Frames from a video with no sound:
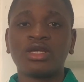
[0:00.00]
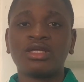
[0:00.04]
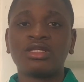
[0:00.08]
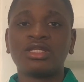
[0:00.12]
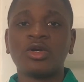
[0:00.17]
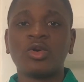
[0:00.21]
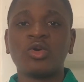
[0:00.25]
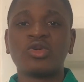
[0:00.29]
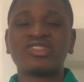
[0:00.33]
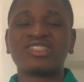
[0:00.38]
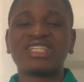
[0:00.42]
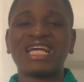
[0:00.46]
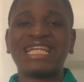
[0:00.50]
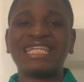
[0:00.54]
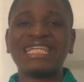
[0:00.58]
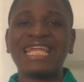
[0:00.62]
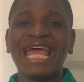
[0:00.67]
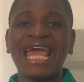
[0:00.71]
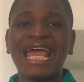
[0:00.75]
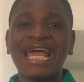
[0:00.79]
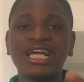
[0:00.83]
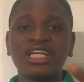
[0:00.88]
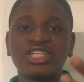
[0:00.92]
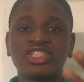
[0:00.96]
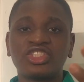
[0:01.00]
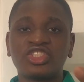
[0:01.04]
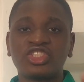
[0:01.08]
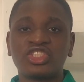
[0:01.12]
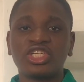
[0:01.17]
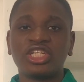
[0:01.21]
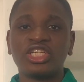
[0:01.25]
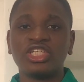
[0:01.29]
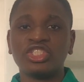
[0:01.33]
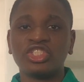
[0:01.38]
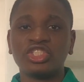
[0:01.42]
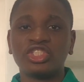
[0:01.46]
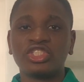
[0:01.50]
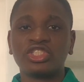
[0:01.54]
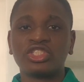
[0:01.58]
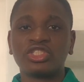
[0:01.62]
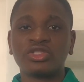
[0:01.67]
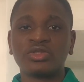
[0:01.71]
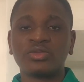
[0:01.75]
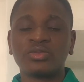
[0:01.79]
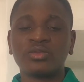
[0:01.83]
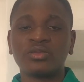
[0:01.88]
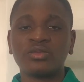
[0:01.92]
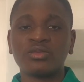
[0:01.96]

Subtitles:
there was an exchange